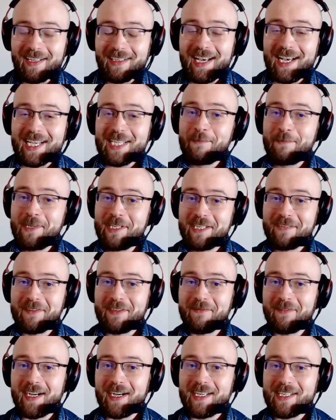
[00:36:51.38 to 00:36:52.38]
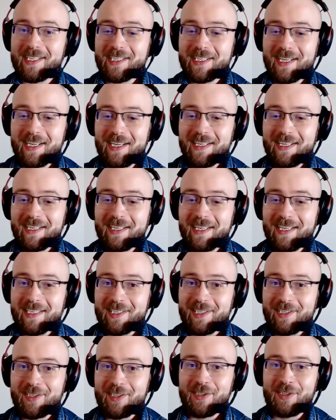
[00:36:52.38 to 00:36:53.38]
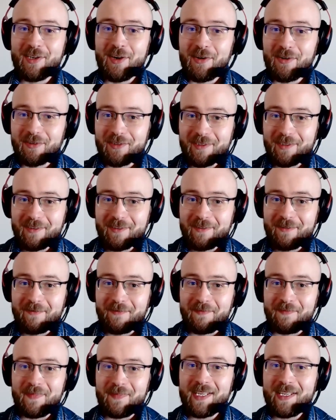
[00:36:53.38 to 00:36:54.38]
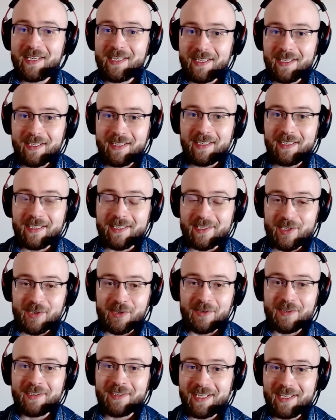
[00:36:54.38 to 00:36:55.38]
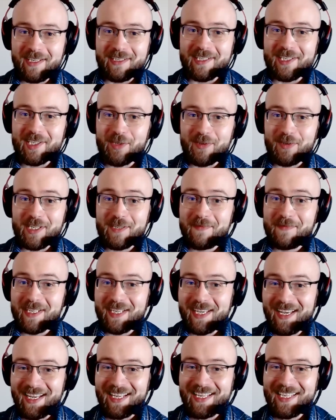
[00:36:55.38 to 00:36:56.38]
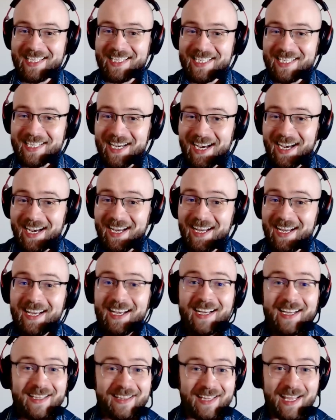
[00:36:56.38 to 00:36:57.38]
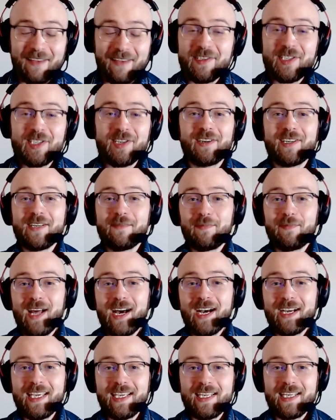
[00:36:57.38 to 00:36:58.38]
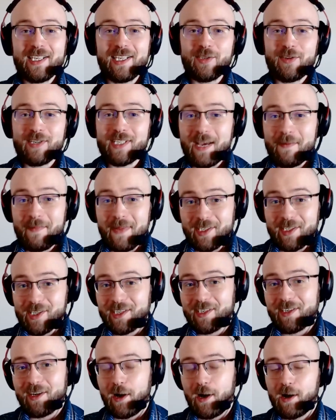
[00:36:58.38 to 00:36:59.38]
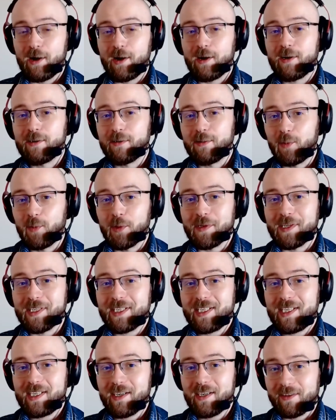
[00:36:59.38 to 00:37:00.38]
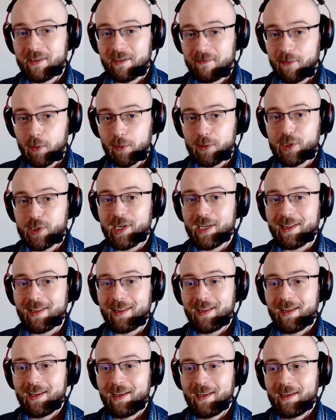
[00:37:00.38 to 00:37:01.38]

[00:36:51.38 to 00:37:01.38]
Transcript: last piece of advice, is don't be in certain industries because they've started blocking industries. I mentioned car warranty on the phone channel.